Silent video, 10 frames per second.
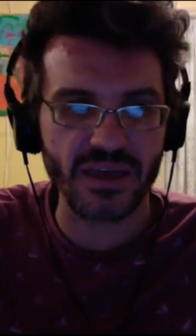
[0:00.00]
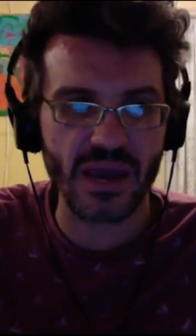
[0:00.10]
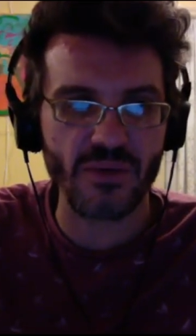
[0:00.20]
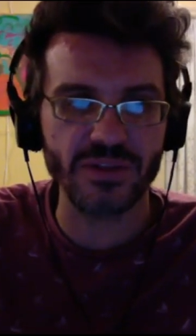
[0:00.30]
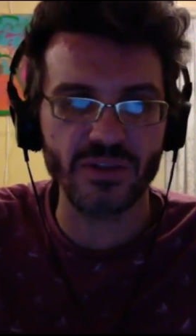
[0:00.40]

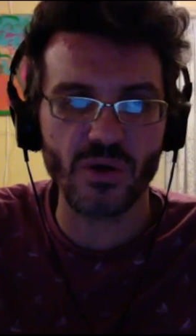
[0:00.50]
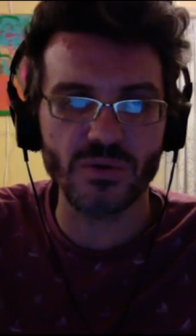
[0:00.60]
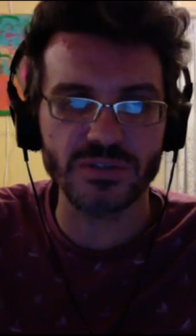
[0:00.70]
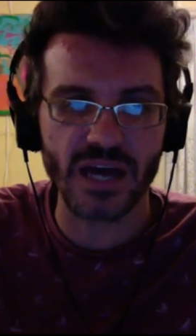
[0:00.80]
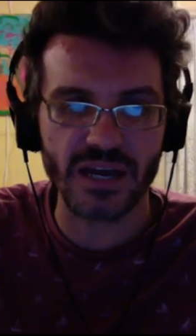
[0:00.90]
Carrie
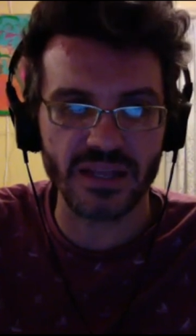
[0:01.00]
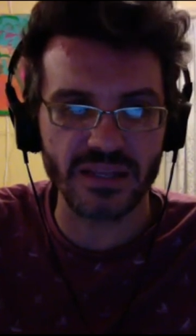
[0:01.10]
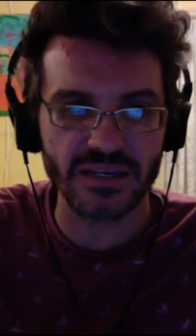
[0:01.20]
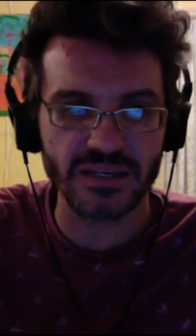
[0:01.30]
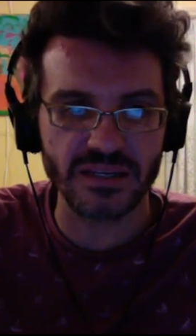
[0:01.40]
Lowell died in
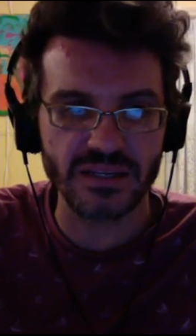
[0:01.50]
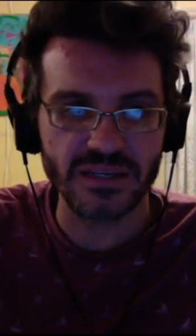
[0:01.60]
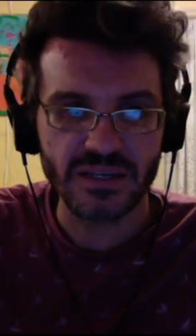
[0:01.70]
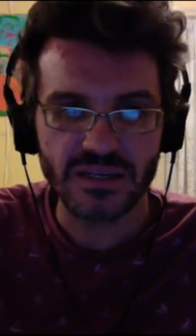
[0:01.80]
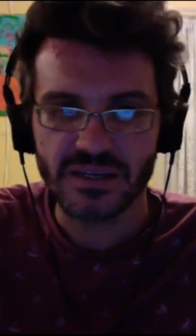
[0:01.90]
the...
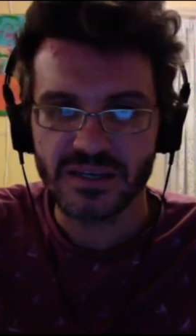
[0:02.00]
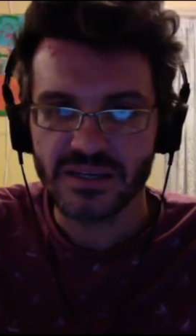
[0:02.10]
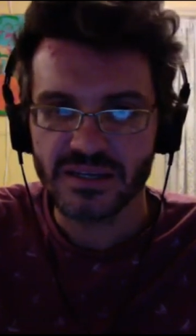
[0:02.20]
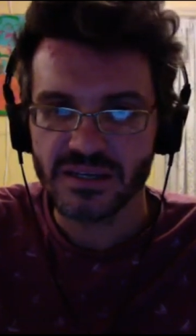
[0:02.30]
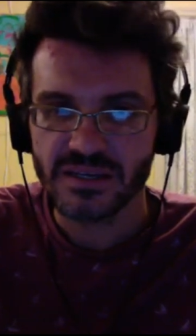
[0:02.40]

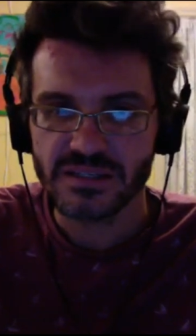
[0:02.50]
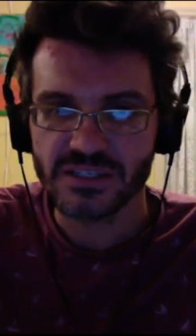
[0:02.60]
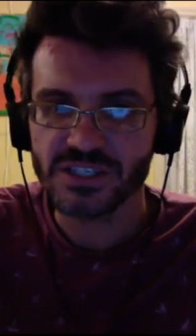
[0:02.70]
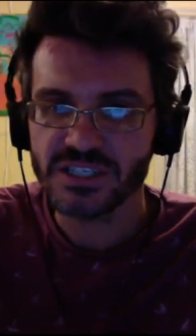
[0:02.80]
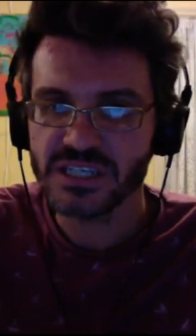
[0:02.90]

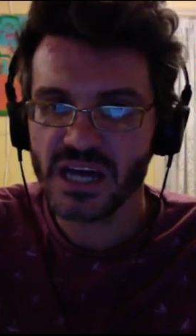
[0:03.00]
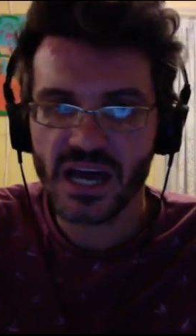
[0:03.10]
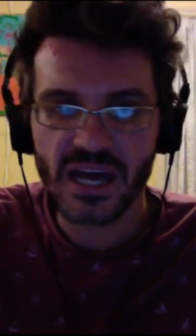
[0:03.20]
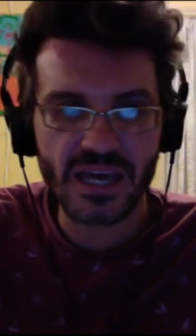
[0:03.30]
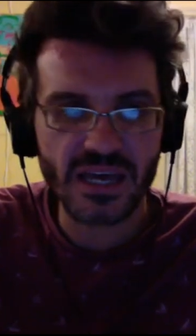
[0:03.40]
Did she die?